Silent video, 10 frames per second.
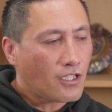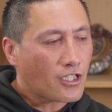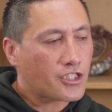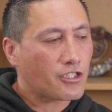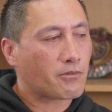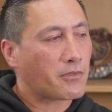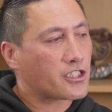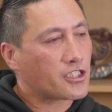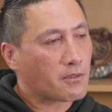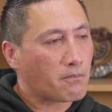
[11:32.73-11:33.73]
I share
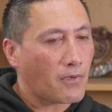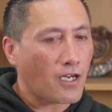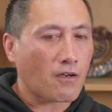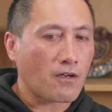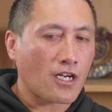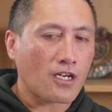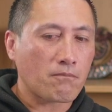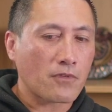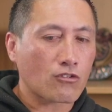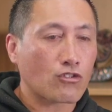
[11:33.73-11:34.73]
amongst
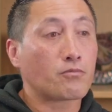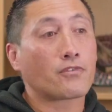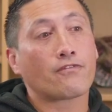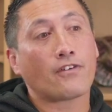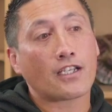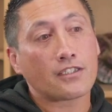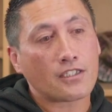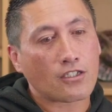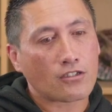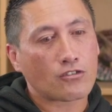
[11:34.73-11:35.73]
a group of fellas,
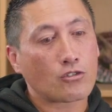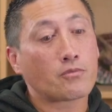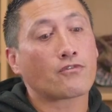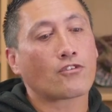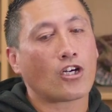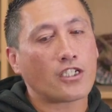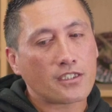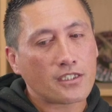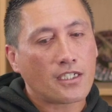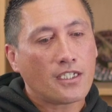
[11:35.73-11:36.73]
a group of guys,